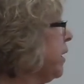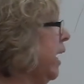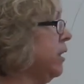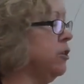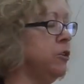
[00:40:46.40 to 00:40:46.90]

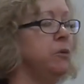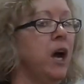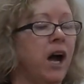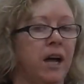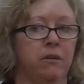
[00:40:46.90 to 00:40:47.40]
do
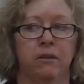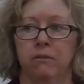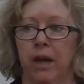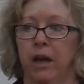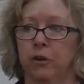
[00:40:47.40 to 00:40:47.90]
not,
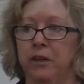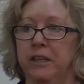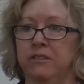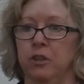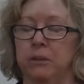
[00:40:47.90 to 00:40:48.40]
under
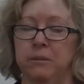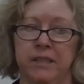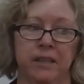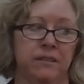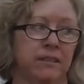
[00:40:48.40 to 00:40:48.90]
any
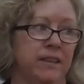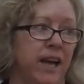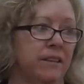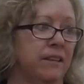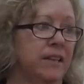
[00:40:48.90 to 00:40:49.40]
circumstances,
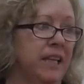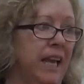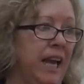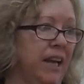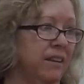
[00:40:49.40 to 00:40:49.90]
exit the
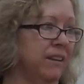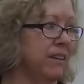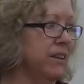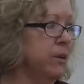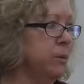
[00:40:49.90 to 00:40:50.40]
gate
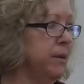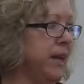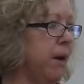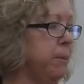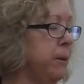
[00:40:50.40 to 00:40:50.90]

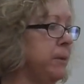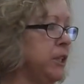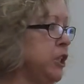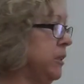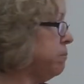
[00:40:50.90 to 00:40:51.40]
without
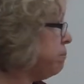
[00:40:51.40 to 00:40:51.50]
permission.